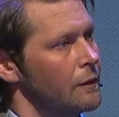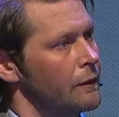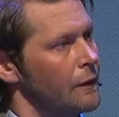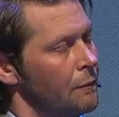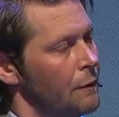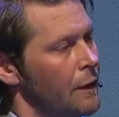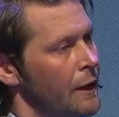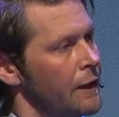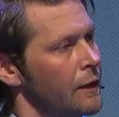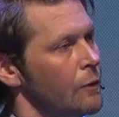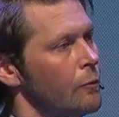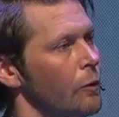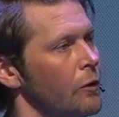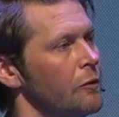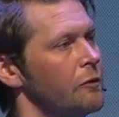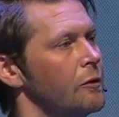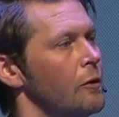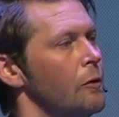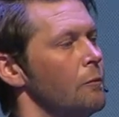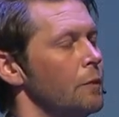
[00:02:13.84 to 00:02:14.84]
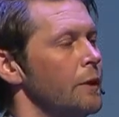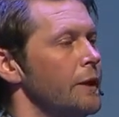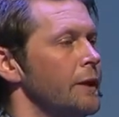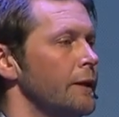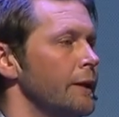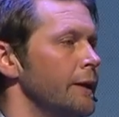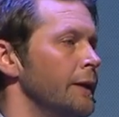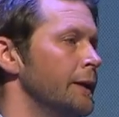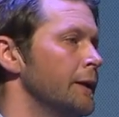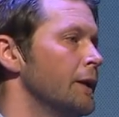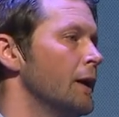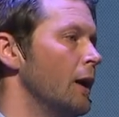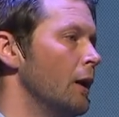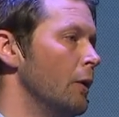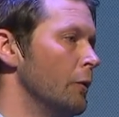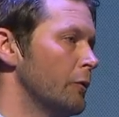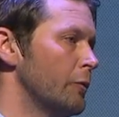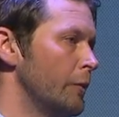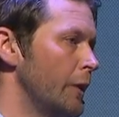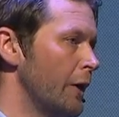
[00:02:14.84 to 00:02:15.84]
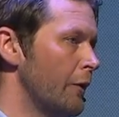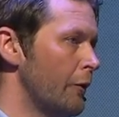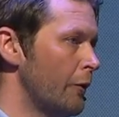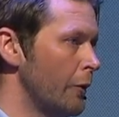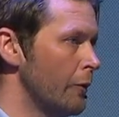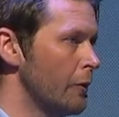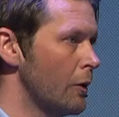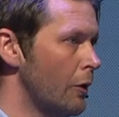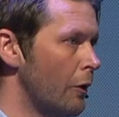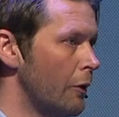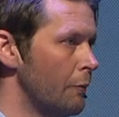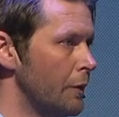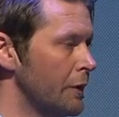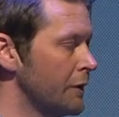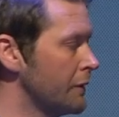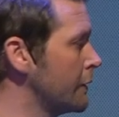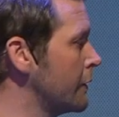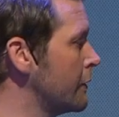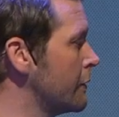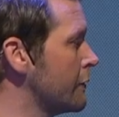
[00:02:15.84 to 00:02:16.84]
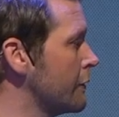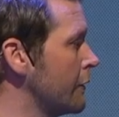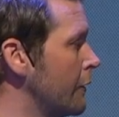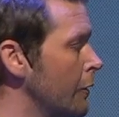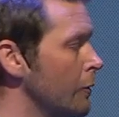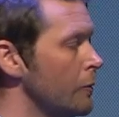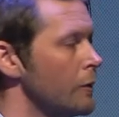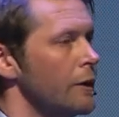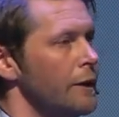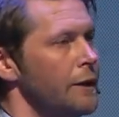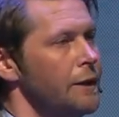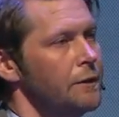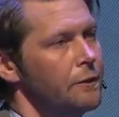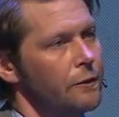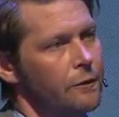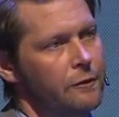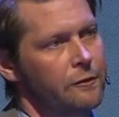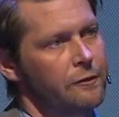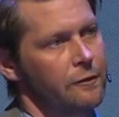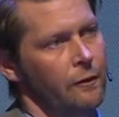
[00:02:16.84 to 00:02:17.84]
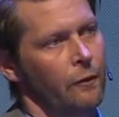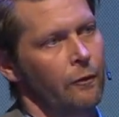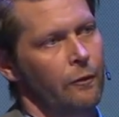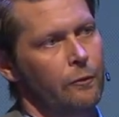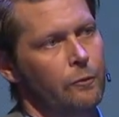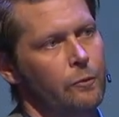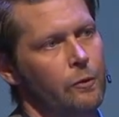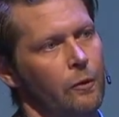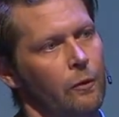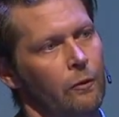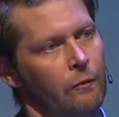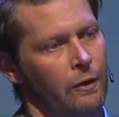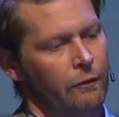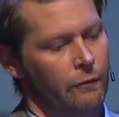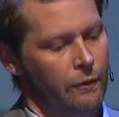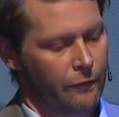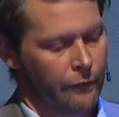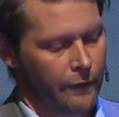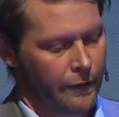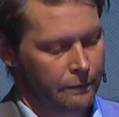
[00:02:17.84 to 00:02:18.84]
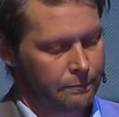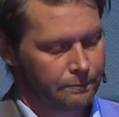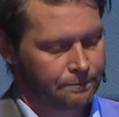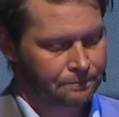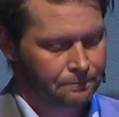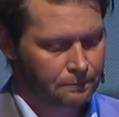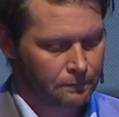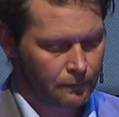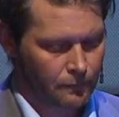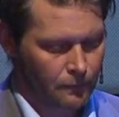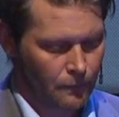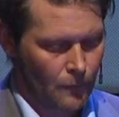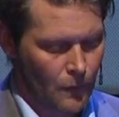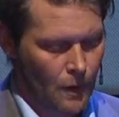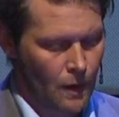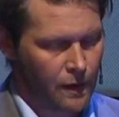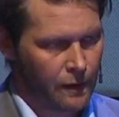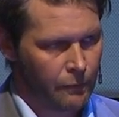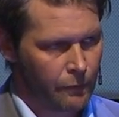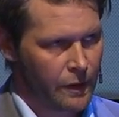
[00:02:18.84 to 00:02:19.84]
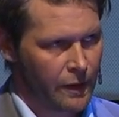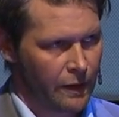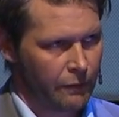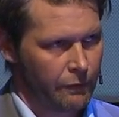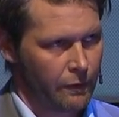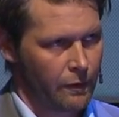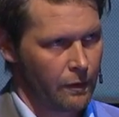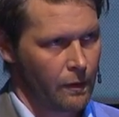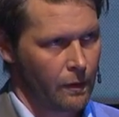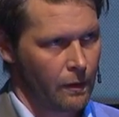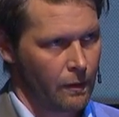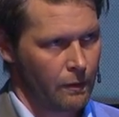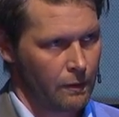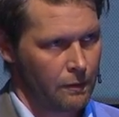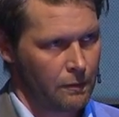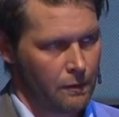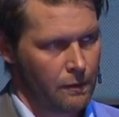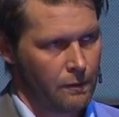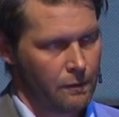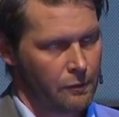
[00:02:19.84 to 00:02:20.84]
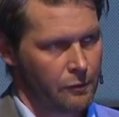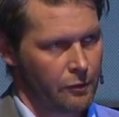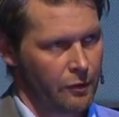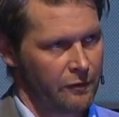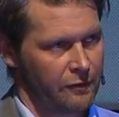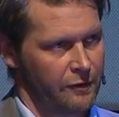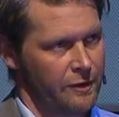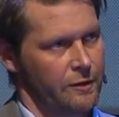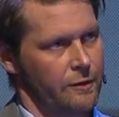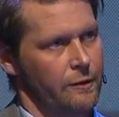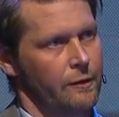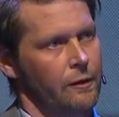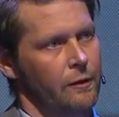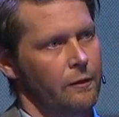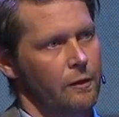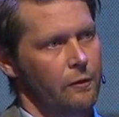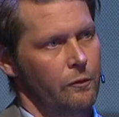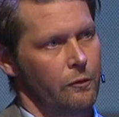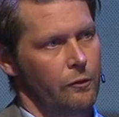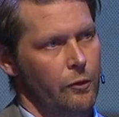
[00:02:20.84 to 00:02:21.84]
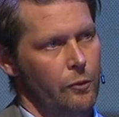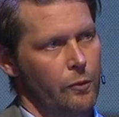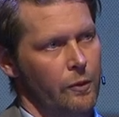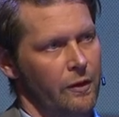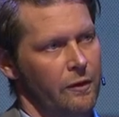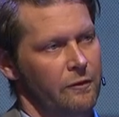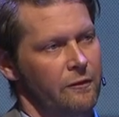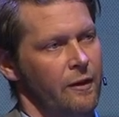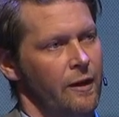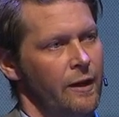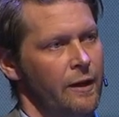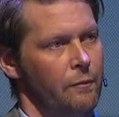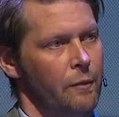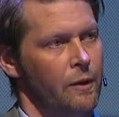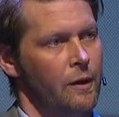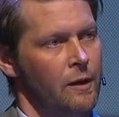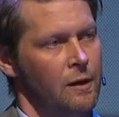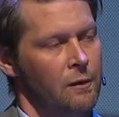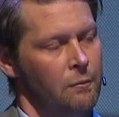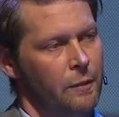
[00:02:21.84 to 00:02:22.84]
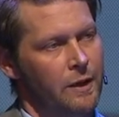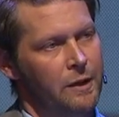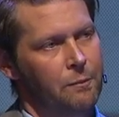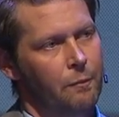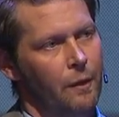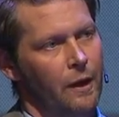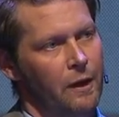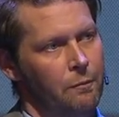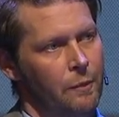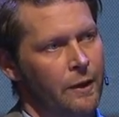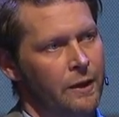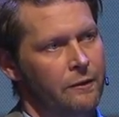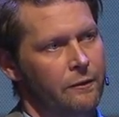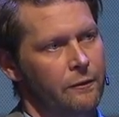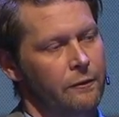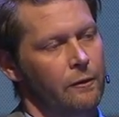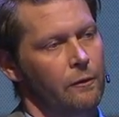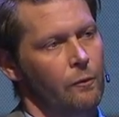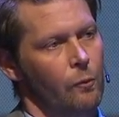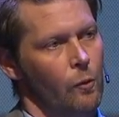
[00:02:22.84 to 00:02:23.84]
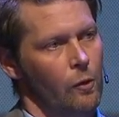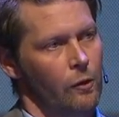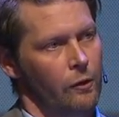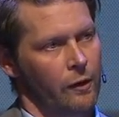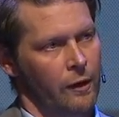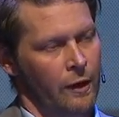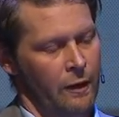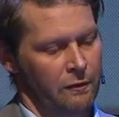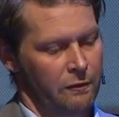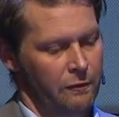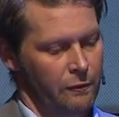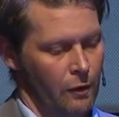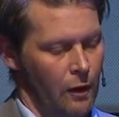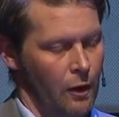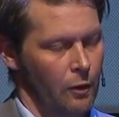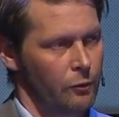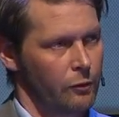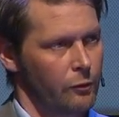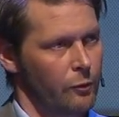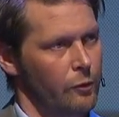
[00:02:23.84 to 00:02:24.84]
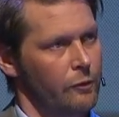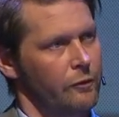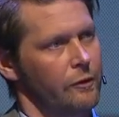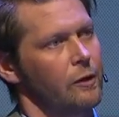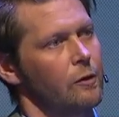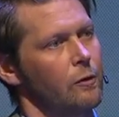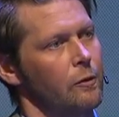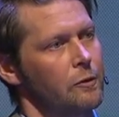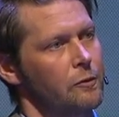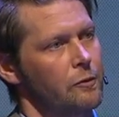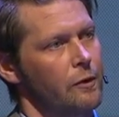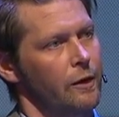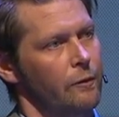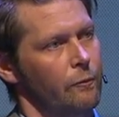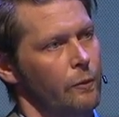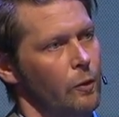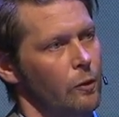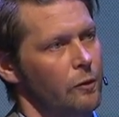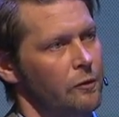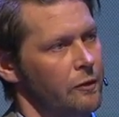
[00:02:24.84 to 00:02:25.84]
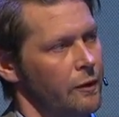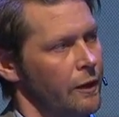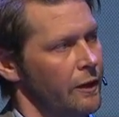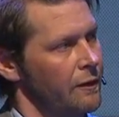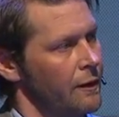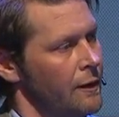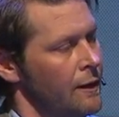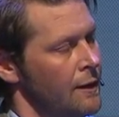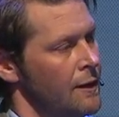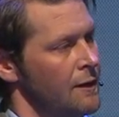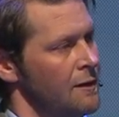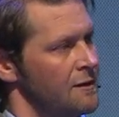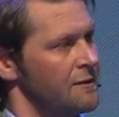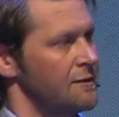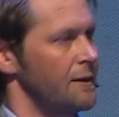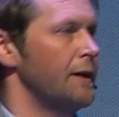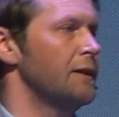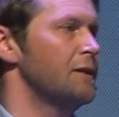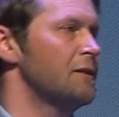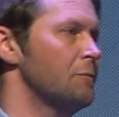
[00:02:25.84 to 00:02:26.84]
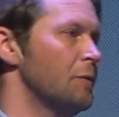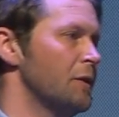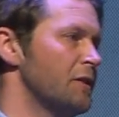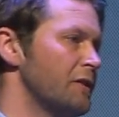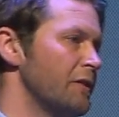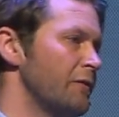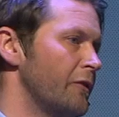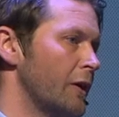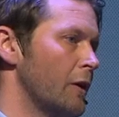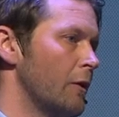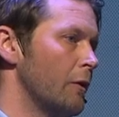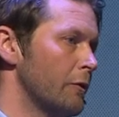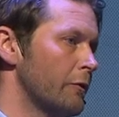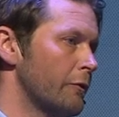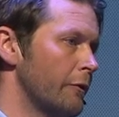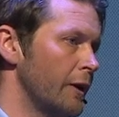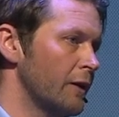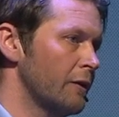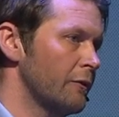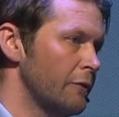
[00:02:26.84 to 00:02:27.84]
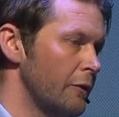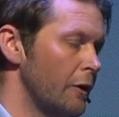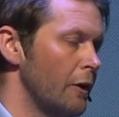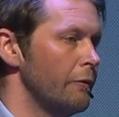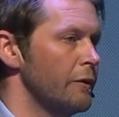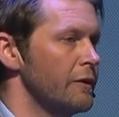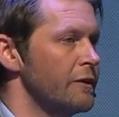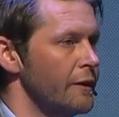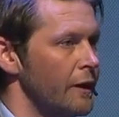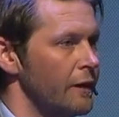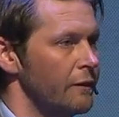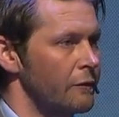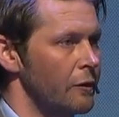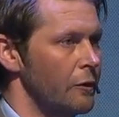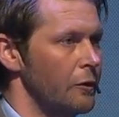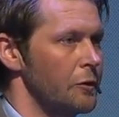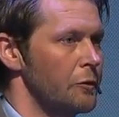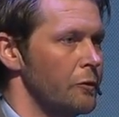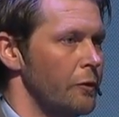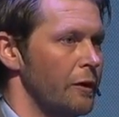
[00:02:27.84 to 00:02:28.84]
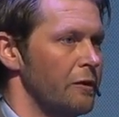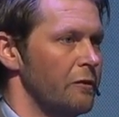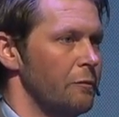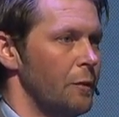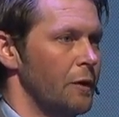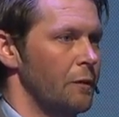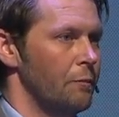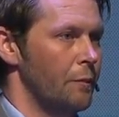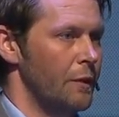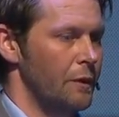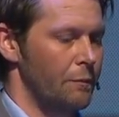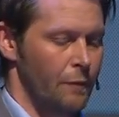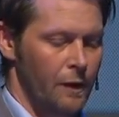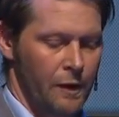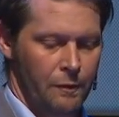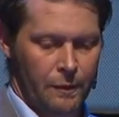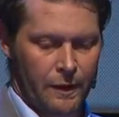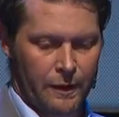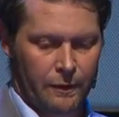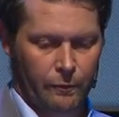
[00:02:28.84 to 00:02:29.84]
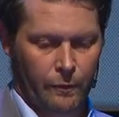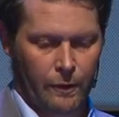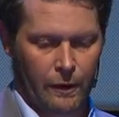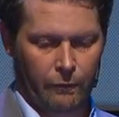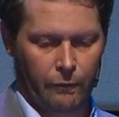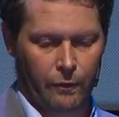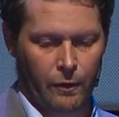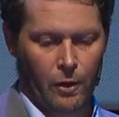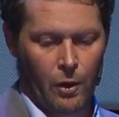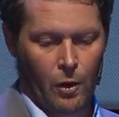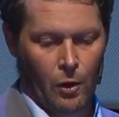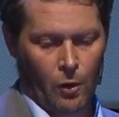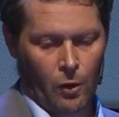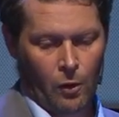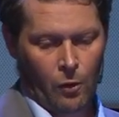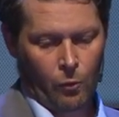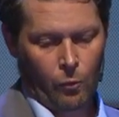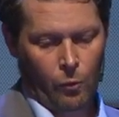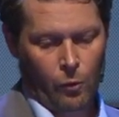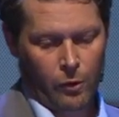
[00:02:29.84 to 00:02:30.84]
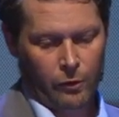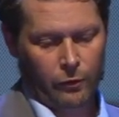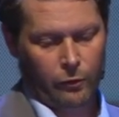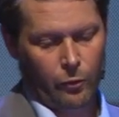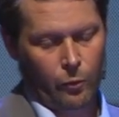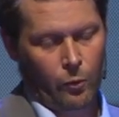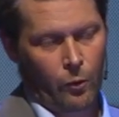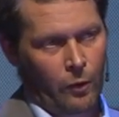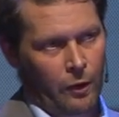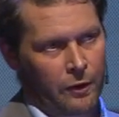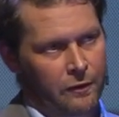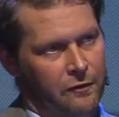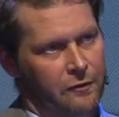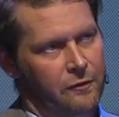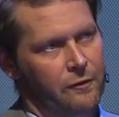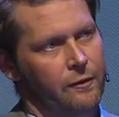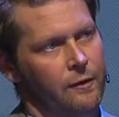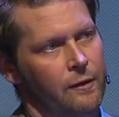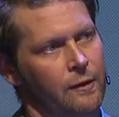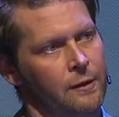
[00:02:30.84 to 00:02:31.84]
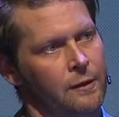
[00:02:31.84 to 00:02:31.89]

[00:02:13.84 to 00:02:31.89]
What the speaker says: the bank was completely in-house. We had our own carpenters, our own cleaners, and our own of everything. And we have transitionally, during the time, bit by bit, walked against outsourcing contract. We also had site-specific contracts, service lines contracts, but bit by bit, we have walked towards